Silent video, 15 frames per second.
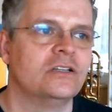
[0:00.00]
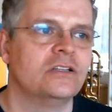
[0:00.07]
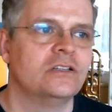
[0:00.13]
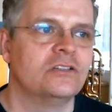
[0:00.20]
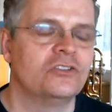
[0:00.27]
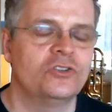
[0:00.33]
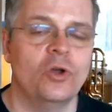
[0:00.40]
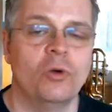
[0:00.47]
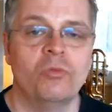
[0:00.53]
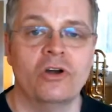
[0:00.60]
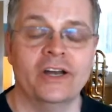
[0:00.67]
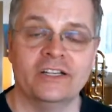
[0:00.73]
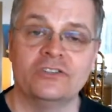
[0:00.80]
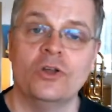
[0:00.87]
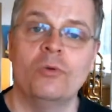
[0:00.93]
stop
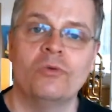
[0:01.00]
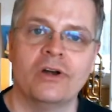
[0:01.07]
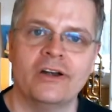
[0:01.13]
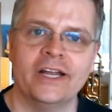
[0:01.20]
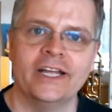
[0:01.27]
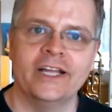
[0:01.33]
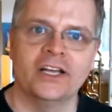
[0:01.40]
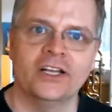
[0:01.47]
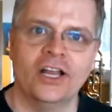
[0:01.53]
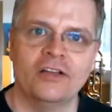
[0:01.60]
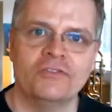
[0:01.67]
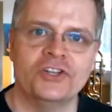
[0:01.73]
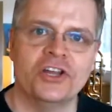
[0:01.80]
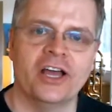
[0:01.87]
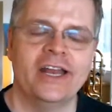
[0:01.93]
worrying, and love
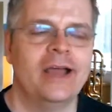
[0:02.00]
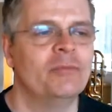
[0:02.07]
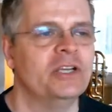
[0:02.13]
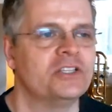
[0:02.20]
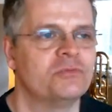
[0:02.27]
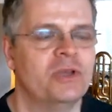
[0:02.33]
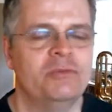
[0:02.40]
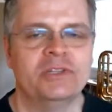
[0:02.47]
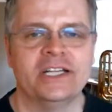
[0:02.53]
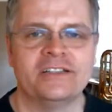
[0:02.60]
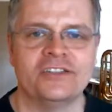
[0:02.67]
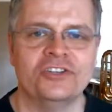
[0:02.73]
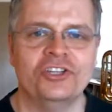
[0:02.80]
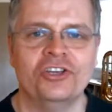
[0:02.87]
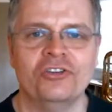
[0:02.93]
the dynamics. Maybe that's a
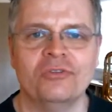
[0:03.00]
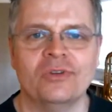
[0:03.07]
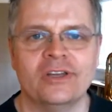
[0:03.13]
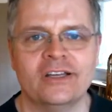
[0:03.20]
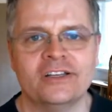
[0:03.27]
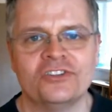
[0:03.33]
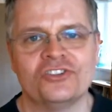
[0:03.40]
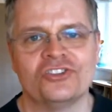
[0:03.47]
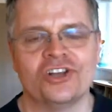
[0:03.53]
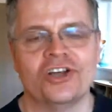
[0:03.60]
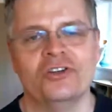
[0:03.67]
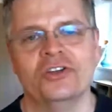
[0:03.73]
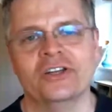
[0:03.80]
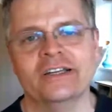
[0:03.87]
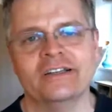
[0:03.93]
new
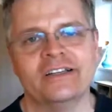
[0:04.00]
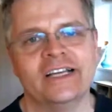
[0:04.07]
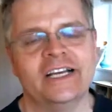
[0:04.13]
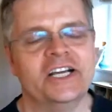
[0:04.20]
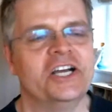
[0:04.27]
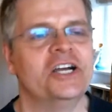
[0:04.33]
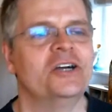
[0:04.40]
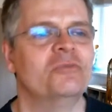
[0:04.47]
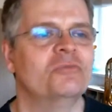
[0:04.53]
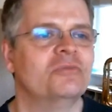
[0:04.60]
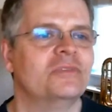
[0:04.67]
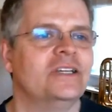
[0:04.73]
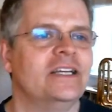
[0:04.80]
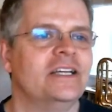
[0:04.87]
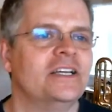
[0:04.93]
slogan
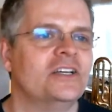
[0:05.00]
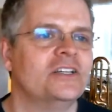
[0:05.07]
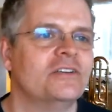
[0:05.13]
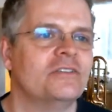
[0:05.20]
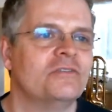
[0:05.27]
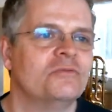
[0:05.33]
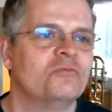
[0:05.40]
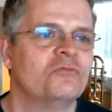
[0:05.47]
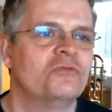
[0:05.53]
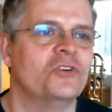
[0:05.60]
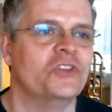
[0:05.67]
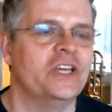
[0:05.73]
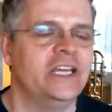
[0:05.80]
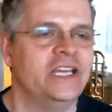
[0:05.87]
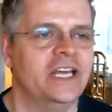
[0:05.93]
for
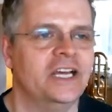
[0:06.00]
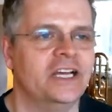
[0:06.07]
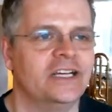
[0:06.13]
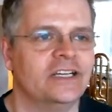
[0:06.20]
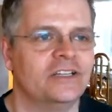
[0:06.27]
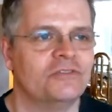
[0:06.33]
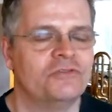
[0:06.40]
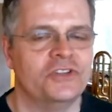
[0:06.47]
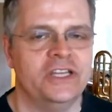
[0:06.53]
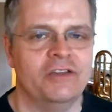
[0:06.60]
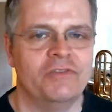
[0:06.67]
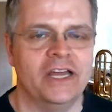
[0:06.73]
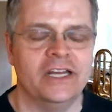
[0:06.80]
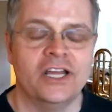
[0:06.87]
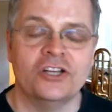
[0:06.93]
the
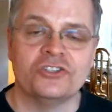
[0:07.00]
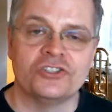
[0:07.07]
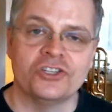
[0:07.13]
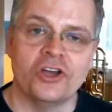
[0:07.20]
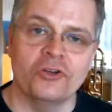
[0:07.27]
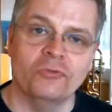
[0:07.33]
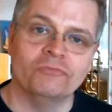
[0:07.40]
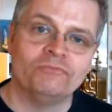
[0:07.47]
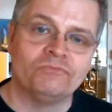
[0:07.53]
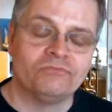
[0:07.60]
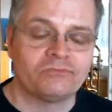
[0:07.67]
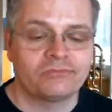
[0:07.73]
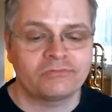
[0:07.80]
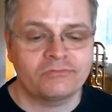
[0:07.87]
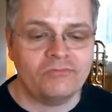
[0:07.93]
event. So
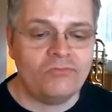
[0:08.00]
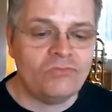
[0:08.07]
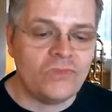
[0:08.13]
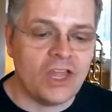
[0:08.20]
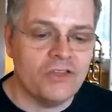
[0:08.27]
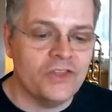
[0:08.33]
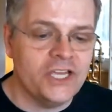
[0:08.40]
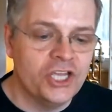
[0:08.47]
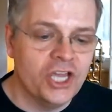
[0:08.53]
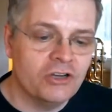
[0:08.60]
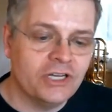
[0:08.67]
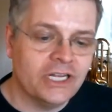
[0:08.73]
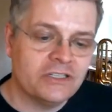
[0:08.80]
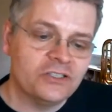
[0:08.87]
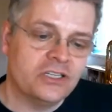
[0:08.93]
there you go.
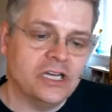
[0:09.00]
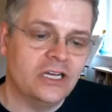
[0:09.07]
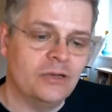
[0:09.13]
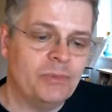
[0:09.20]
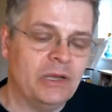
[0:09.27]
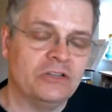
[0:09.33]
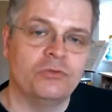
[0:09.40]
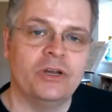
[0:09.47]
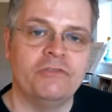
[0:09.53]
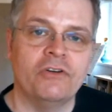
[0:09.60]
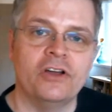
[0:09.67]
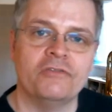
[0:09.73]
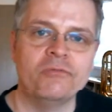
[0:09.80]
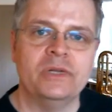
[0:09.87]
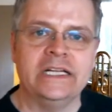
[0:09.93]
That's about
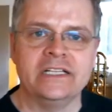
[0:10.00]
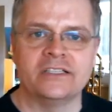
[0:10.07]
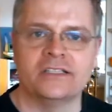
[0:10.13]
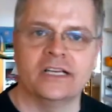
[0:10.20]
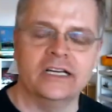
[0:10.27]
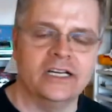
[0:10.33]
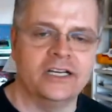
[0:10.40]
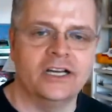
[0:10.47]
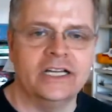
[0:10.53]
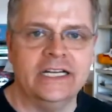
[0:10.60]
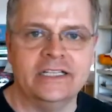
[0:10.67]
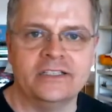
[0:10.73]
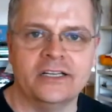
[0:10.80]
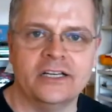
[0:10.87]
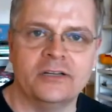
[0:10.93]
25 minutes. I need
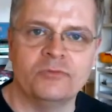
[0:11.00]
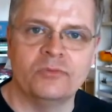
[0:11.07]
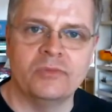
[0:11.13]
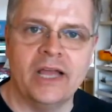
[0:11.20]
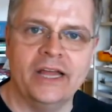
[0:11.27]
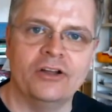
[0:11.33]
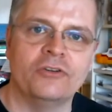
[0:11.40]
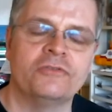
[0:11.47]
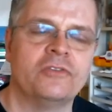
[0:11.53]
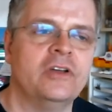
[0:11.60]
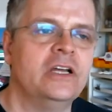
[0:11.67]
to head off